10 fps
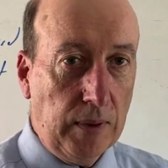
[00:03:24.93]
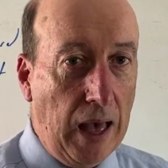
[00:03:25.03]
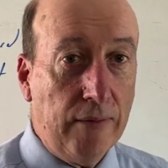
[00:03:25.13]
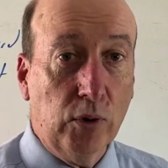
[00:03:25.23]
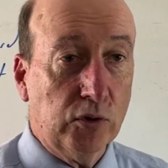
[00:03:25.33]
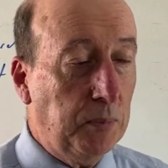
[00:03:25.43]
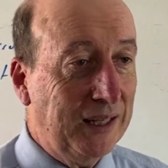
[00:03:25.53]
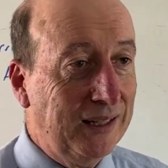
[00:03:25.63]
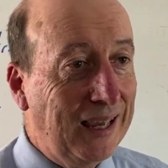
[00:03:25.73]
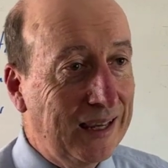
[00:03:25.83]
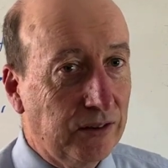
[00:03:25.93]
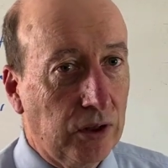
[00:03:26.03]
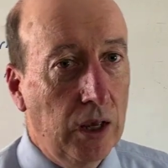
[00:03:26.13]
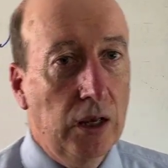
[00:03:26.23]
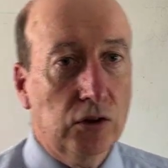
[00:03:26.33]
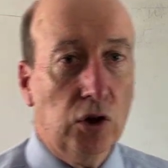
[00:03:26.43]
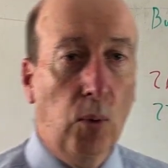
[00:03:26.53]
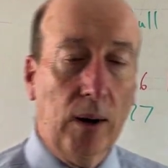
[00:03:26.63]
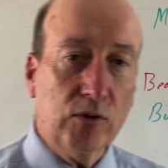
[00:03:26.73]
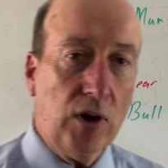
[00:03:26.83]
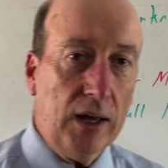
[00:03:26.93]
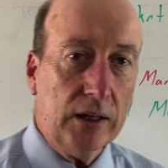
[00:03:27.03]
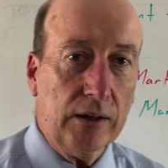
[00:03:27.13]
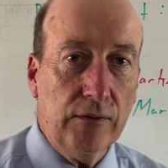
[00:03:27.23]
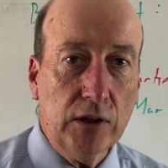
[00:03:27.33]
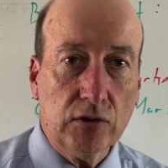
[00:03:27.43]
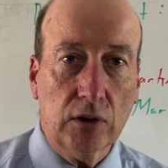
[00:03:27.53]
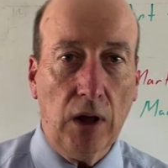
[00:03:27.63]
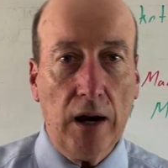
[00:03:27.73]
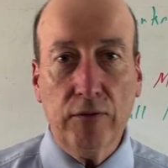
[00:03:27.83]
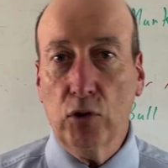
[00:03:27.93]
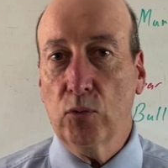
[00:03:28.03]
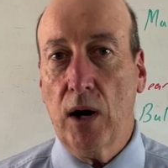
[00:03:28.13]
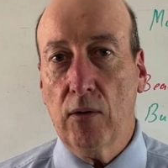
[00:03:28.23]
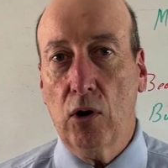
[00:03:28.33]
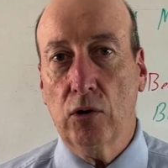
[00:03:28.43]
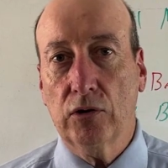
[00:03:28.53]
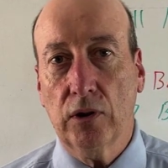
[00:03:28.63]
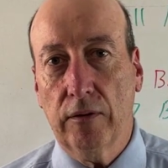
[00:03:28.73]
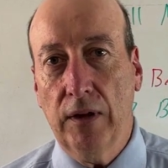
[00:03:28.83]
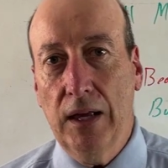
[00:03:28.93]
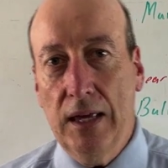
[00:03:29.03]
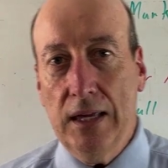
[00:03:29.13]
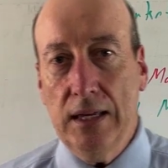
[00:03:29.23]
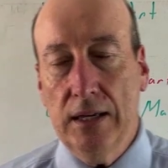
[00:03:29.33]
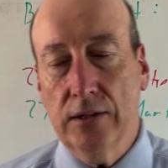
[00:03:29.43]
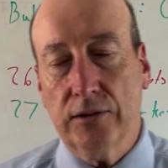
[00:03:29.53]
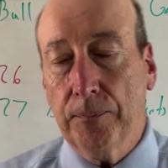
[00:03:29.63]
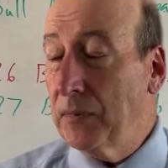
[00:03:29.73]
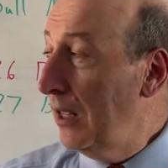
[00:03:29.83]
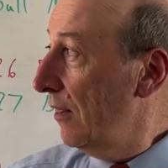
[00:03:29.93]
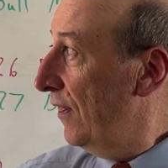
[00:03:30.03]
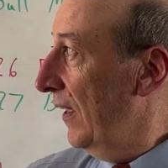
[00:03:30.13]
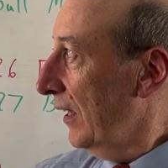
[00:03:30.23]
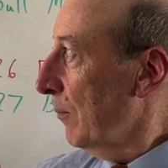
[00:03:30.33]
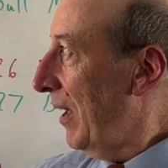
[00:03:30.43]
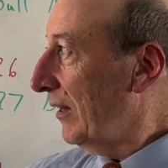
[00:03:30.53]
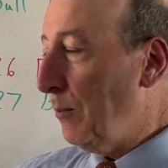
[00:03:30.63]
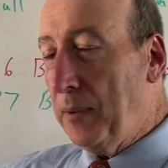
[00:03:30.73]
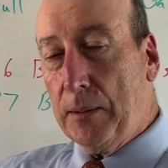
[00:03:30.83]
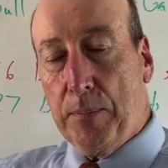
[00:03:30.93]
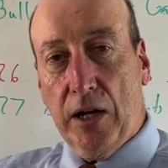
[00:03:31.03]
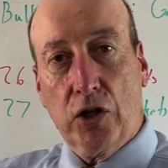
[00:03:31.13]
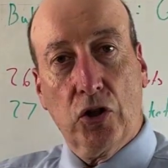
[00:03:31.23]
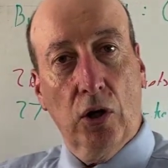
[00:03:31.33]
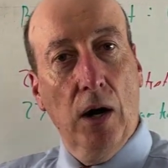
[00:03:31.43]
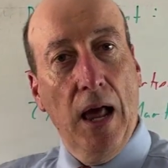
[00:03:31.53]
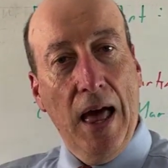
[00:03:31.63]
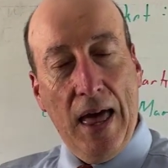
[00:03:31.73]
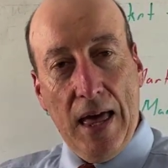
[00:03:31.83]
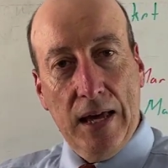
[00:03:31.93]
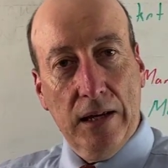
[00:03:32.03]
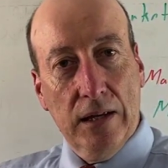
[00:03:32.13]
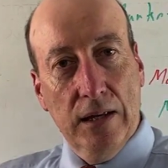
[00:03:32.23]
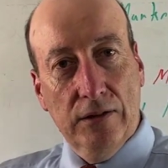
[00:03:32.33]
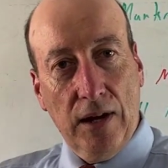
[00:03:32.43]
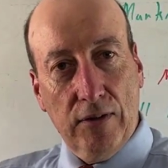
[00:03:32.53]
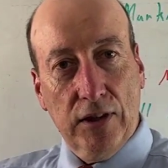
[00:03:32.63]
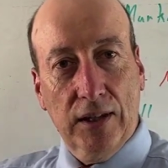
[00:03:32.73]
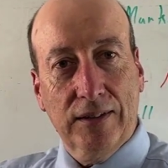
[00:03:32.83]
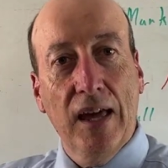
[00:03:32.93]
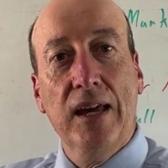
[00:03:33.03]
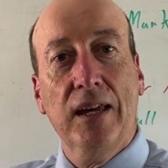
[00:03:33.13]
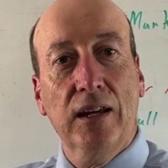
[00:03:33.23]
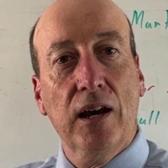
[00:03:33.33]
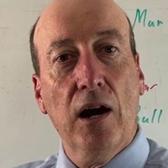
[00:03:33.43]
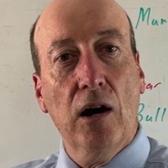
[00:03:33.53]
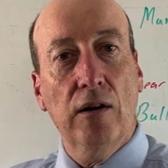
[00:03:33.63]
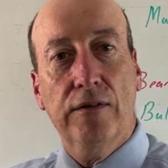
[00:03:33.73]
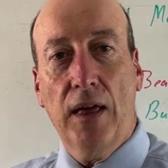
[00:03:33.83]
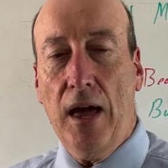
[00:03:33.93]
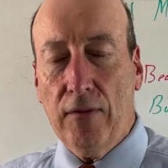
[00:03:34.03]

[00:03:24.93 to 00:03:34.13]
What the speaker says: have those big gains. So what I'm trying to convince a lot of you railroaders of is think about the big picture. Hey, is everything taken care of?